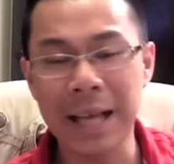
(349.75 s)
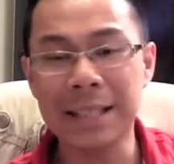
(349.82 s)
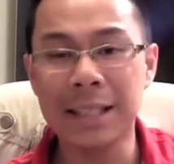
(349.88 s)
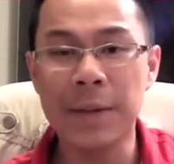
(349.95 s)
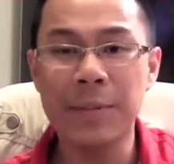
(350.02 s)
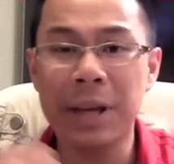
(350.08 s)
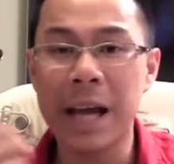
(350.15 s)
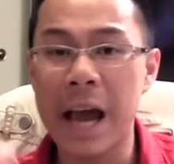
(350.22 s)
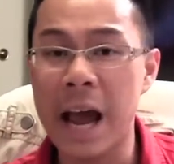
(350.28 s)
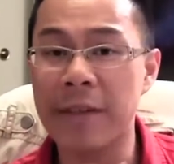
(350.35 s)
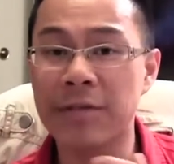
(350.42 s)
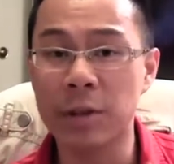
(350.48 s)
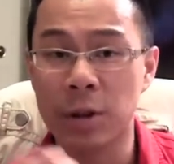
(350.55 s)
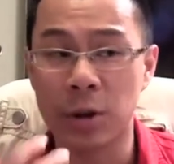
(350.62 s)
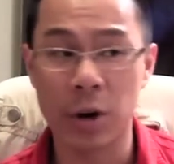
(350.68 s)
that's something I
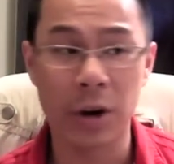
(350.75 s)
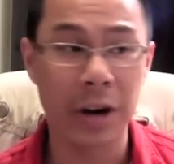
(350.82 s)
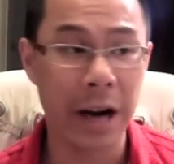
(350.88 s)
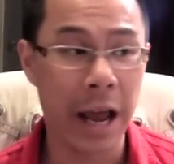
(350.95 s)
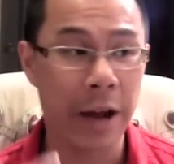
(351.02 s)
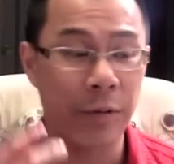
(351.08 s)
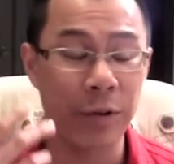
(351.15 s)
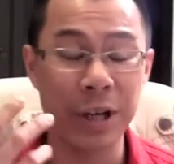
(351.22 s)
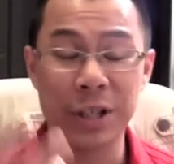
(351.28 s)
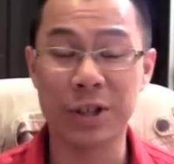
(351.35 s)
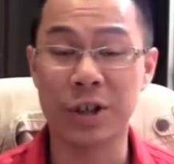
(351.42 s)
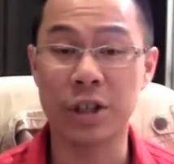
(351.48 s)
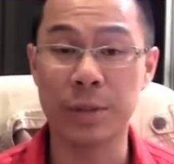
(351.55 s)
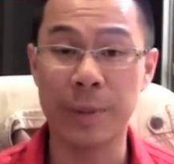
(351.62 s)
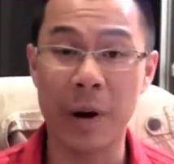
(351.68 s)
have to learn and
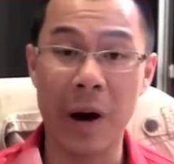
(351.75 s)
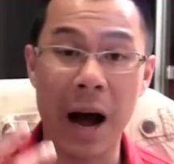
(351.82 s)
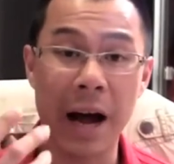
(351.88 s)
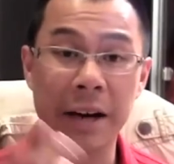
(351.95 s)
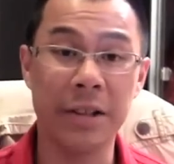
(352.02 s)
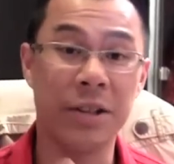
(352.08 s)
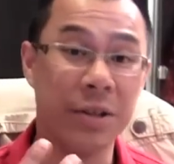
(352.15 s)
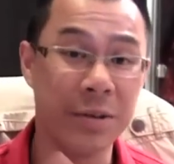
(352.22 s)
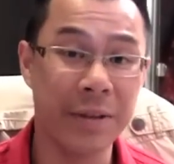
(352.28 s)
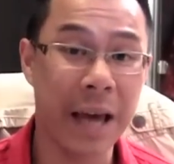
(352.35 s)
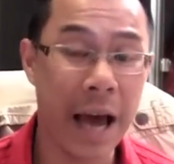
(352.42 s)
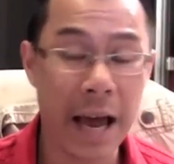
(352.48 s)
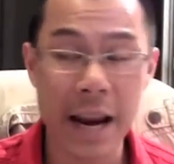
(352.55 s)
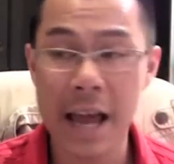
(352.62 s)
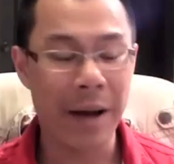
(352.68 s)
research about how to do that.